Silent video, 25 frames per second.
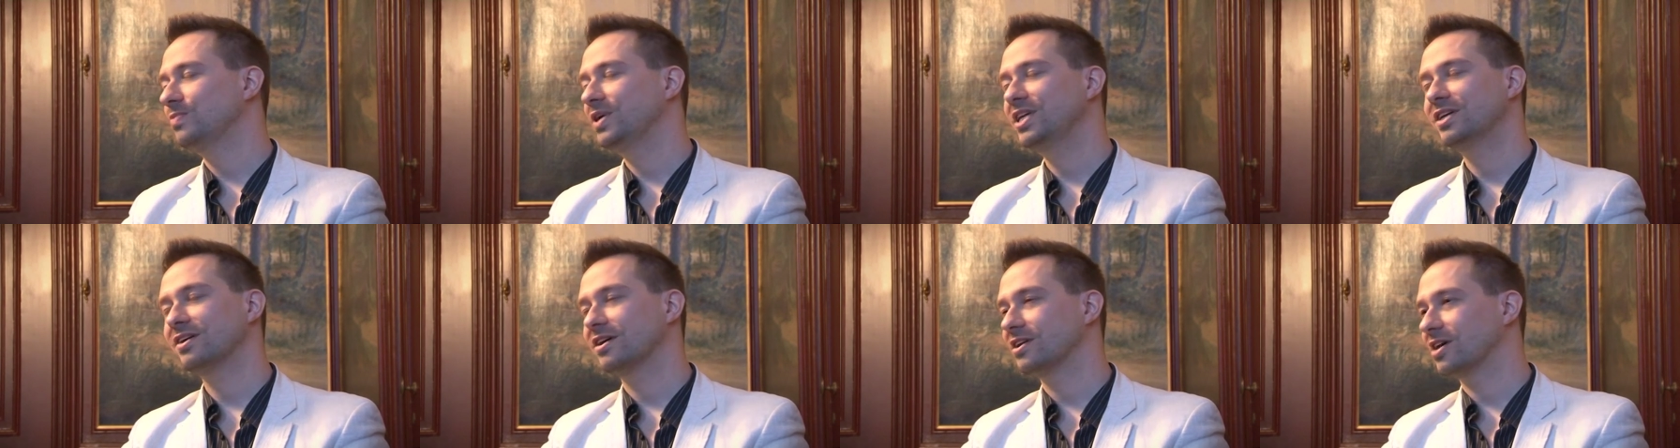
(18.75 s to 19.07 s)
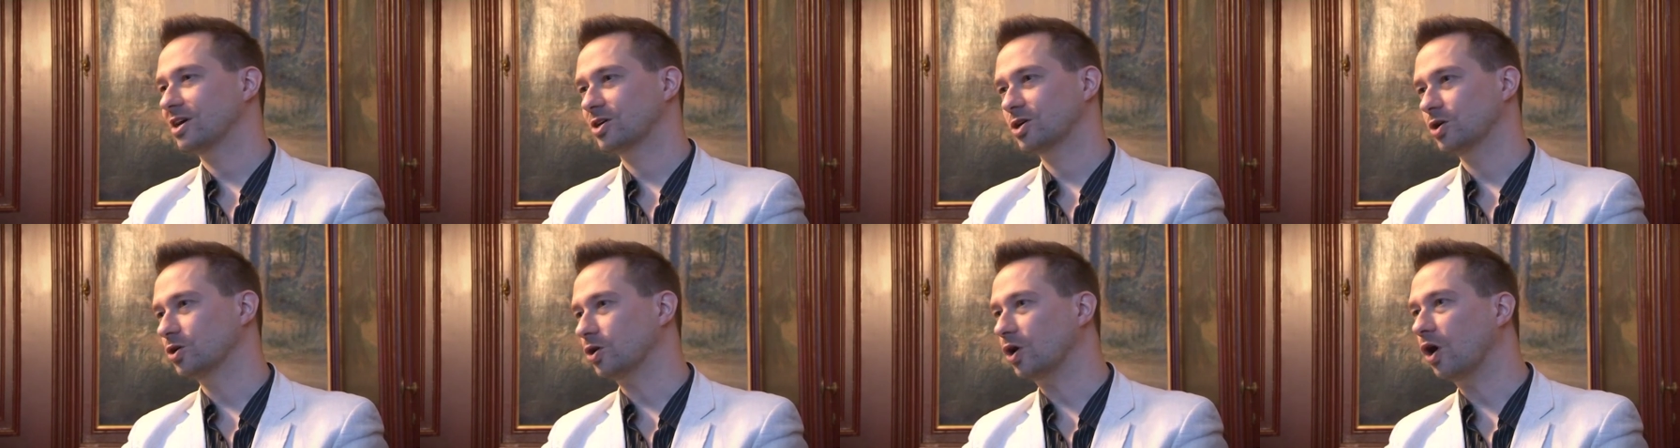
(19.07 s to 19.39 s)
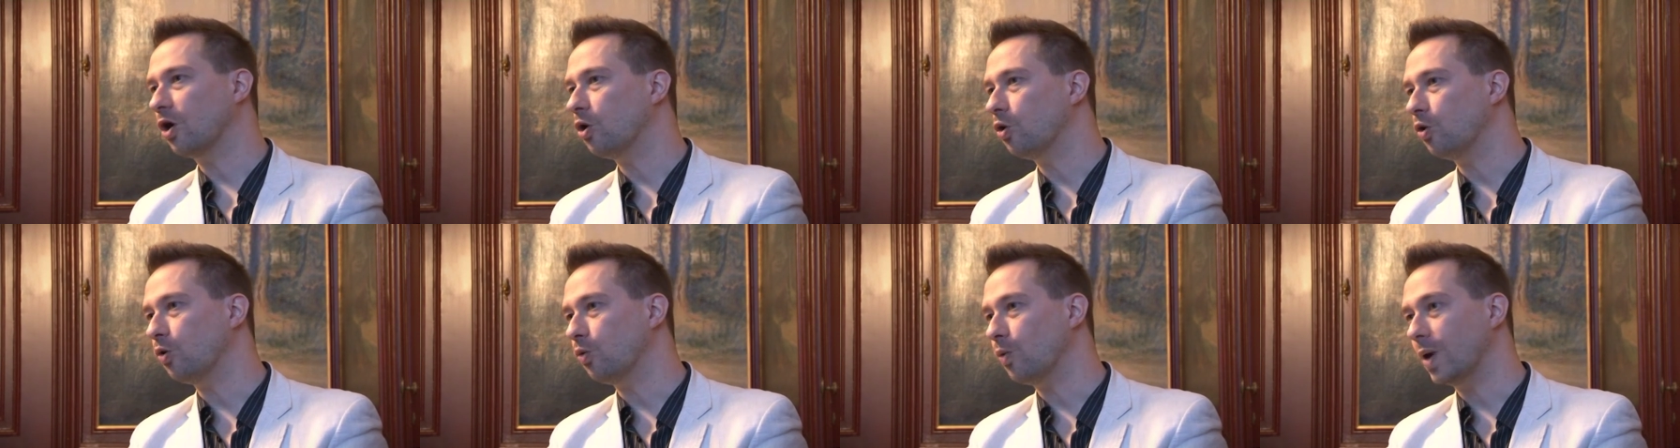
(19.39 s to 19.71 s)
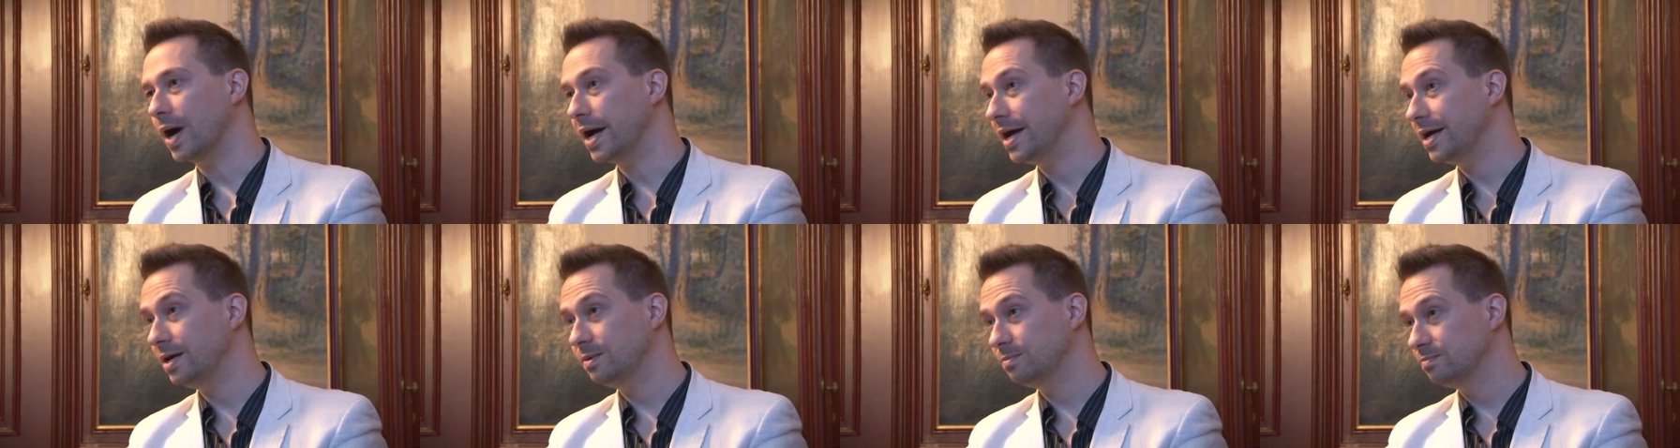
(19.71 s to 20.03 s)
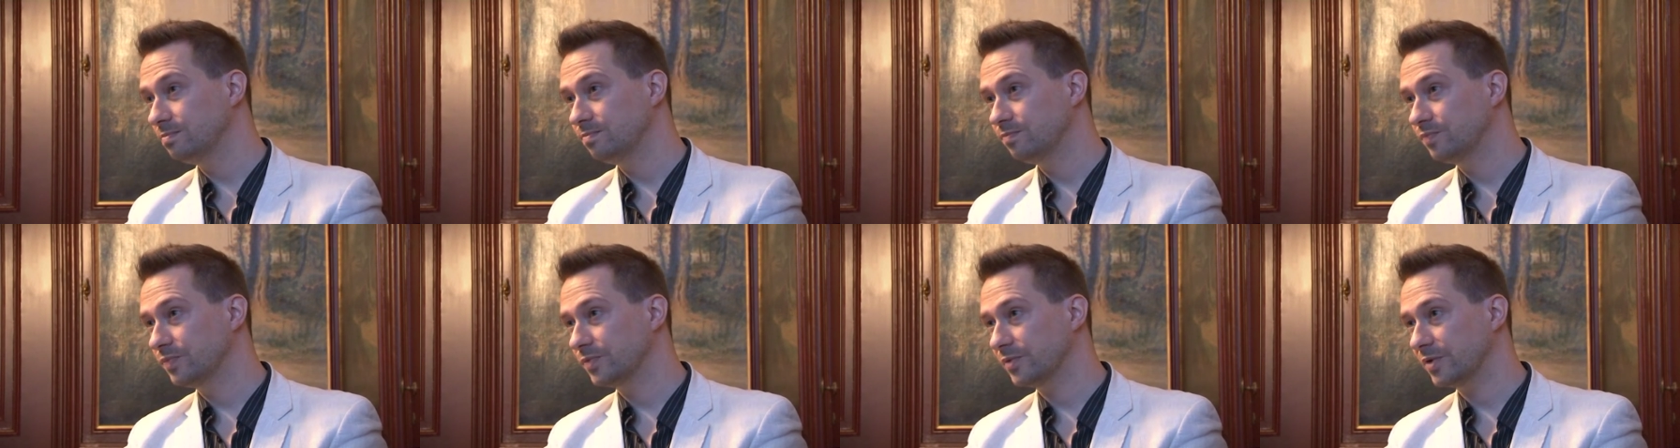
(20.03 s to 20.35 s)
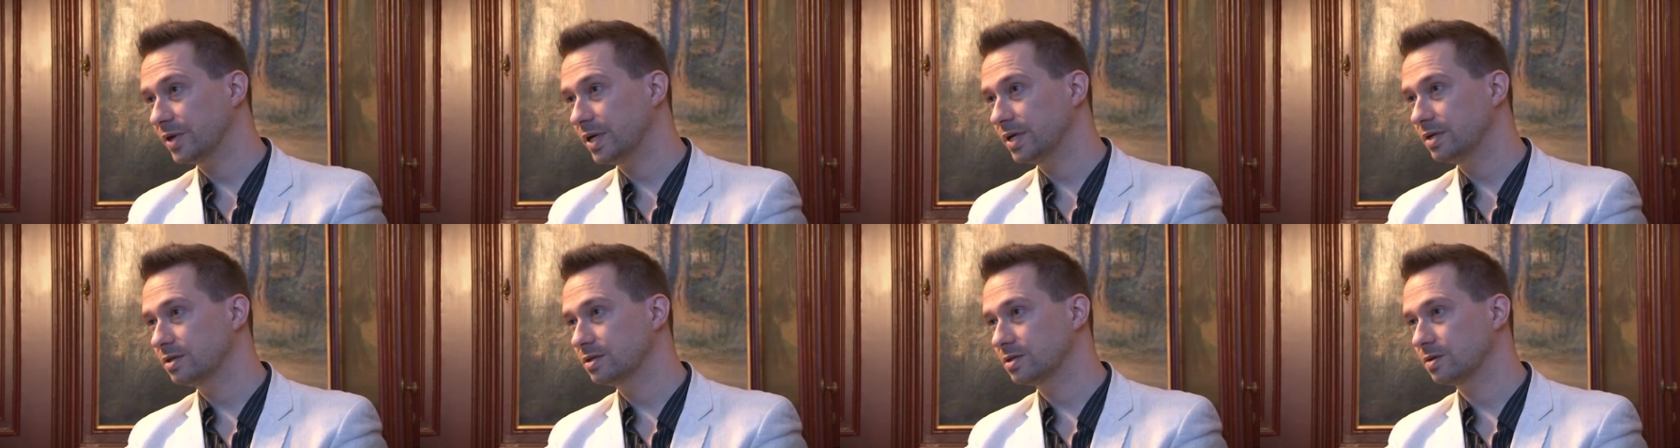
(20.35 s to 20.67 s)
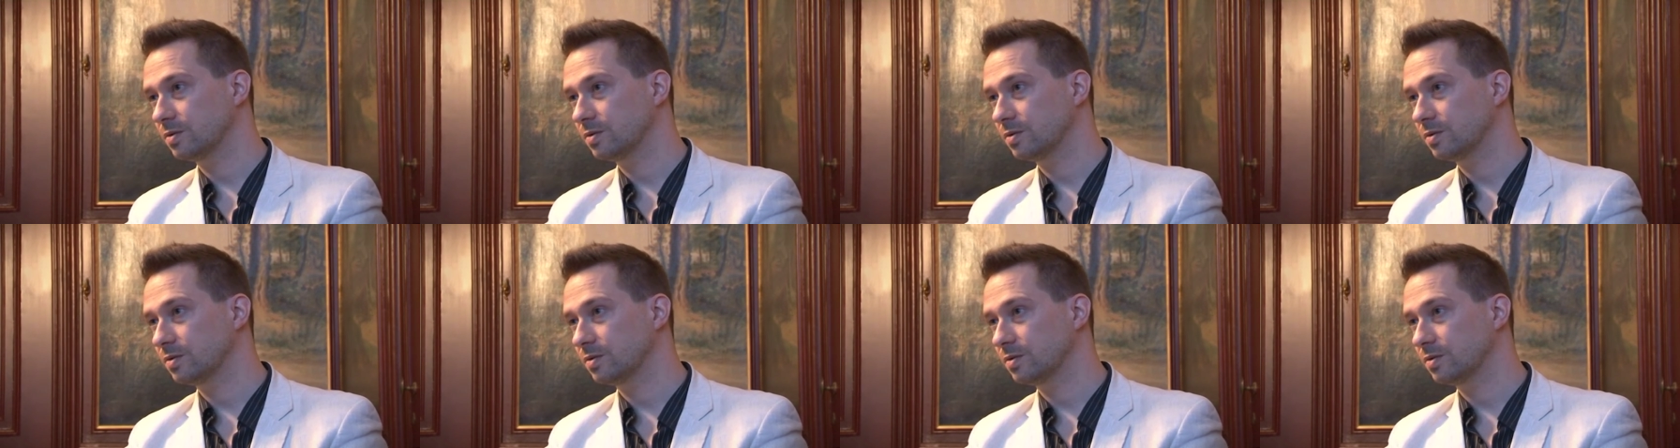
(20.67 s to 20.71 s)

media are not going to go away, right?